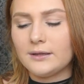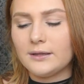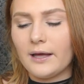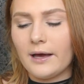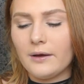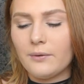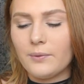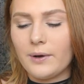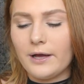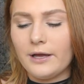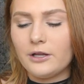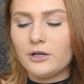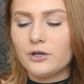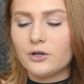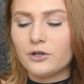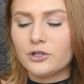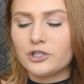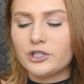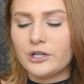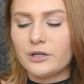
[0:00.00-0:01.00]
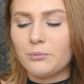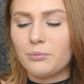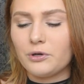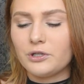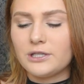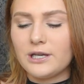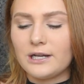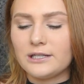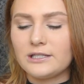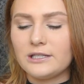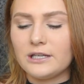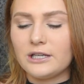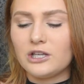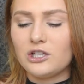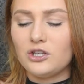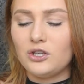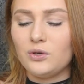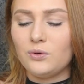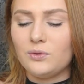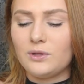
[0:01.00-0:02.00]
lightweight, nourishing, protecting,
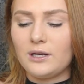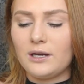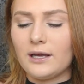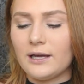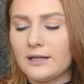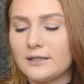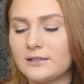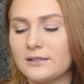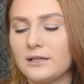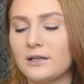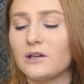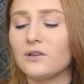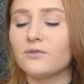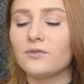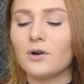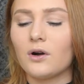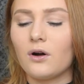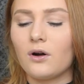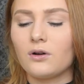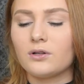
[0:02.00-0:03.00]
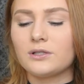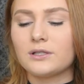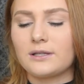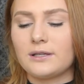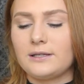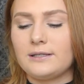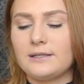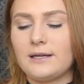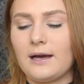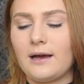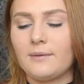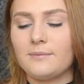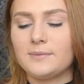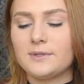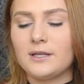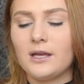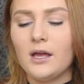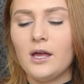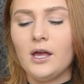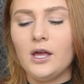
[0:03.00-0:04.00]
and youth enhancing for all skin
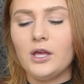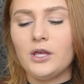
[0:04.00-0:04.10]
types.